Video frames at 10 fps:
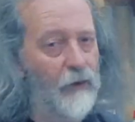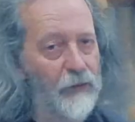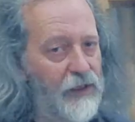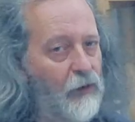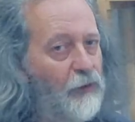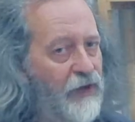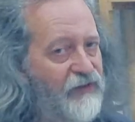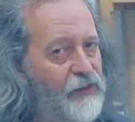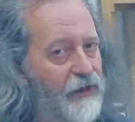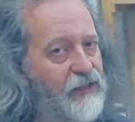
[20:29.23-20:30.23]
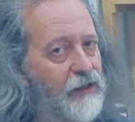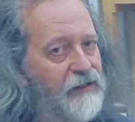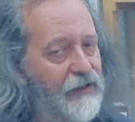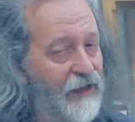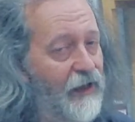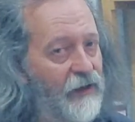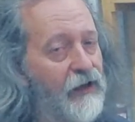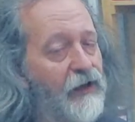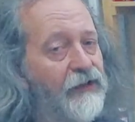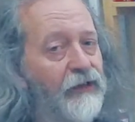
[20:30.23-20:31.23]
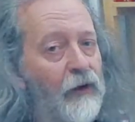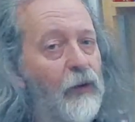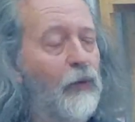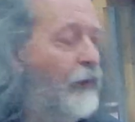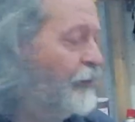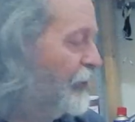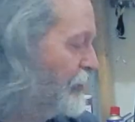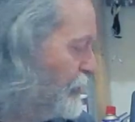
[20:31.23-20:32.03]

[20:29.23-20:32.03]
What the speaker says: But it wouldn't be ever so exciting again. So what we probably